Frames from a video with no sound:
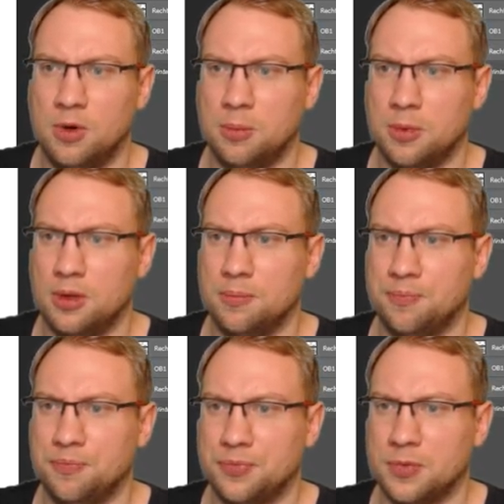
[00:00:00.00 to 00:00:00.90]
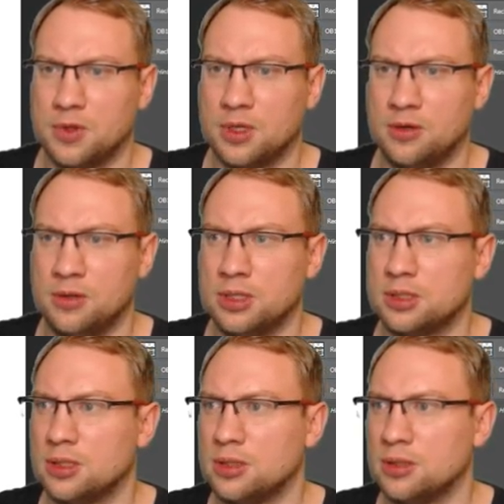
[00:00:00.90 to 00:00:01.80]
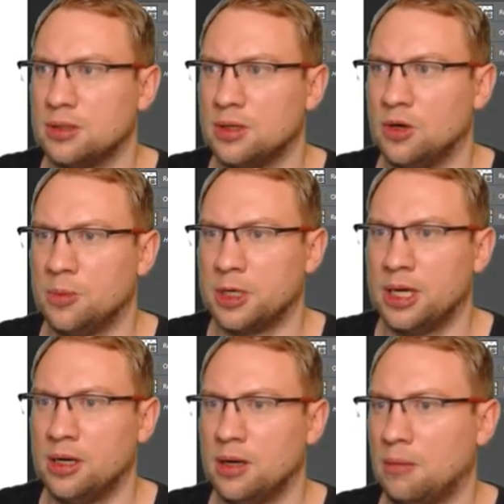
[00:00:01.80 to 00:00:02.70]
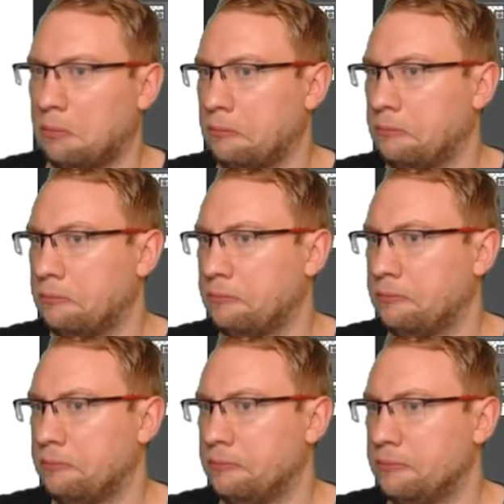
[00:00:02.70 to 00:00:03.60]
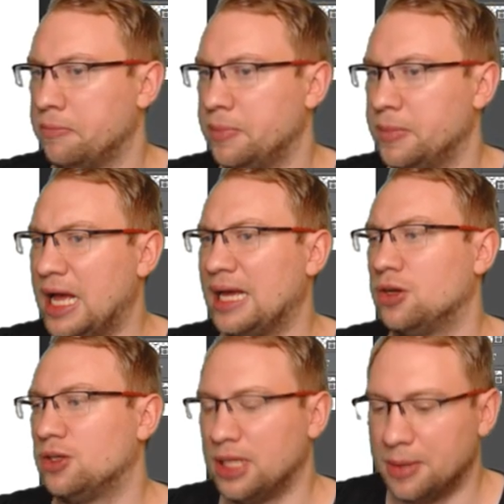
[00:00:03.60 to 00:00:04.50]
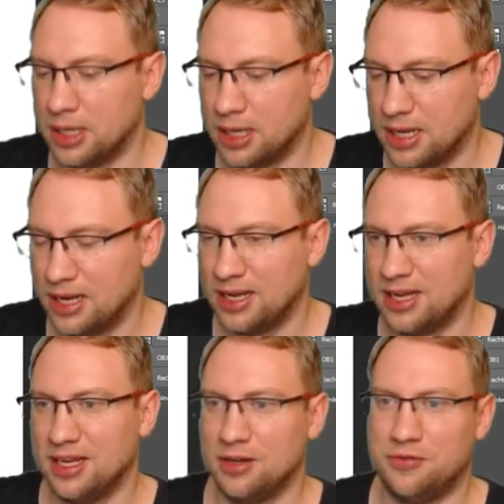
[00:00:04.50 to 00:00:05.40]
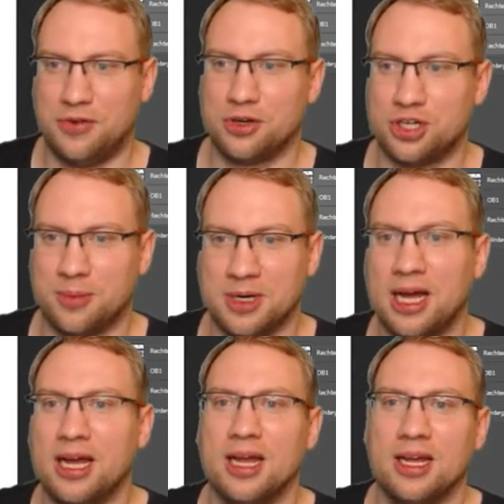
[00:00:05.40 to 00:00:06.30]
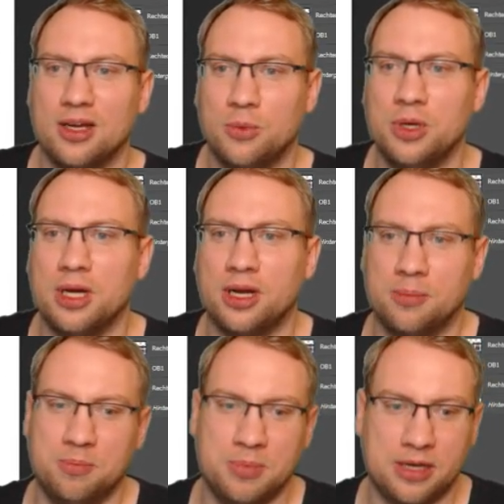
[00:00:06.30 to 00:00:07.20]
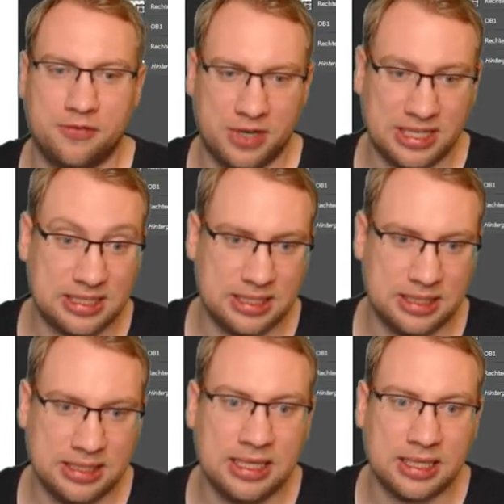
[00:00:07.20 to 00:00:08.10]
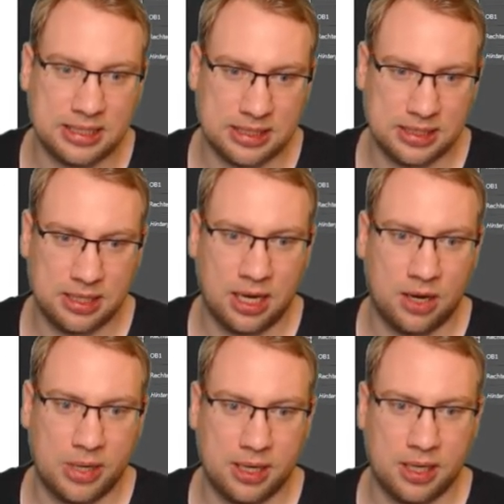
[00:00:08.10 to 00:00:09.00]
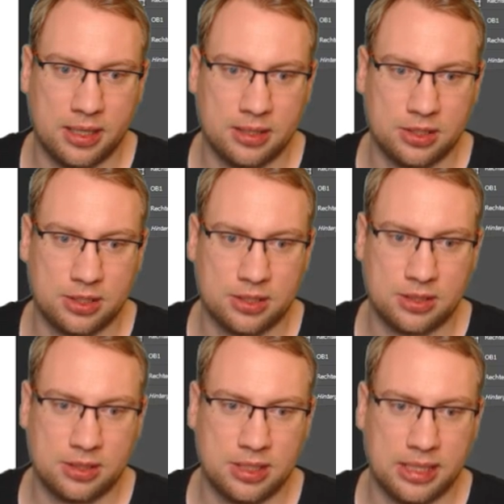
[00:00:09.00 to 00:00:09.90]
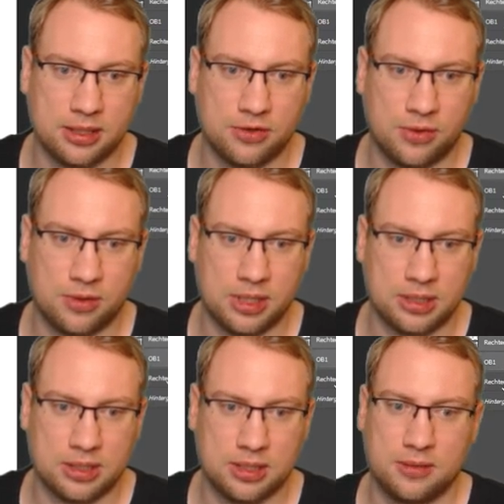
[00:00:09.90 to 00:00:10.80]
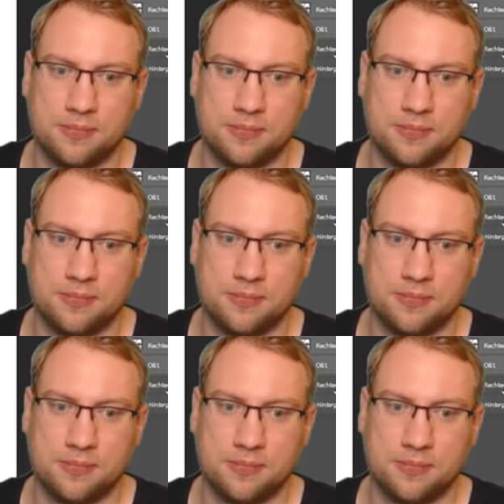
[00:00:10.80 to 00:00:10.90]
I do this? I hope I can. Ah, goddammit. Photoshop and I, we are not big friends yet. Oh, wait, I just selected the wrong things.